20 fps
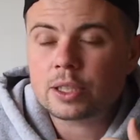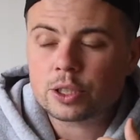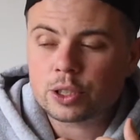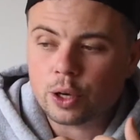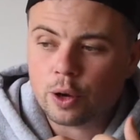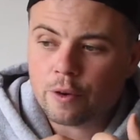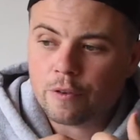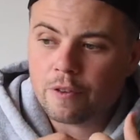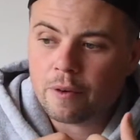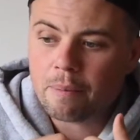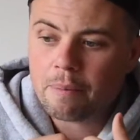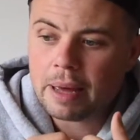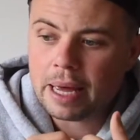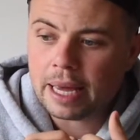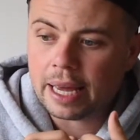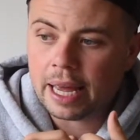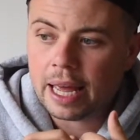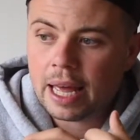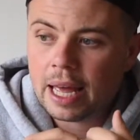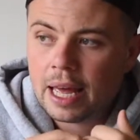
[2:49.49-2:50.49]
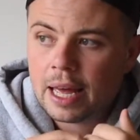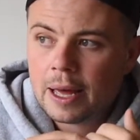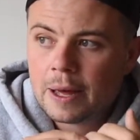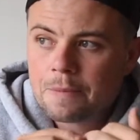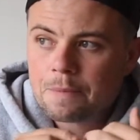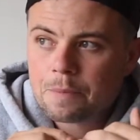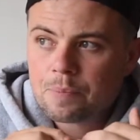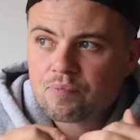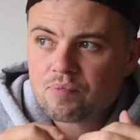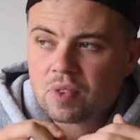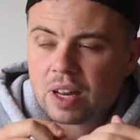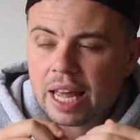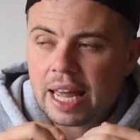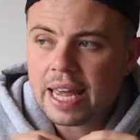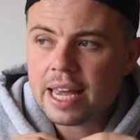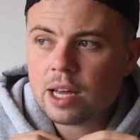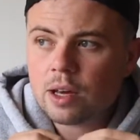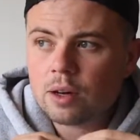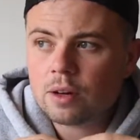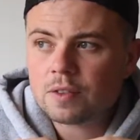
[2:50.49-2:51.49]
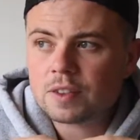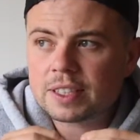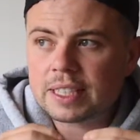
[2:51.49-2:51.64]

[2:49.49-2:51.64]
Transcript: So for me, he could have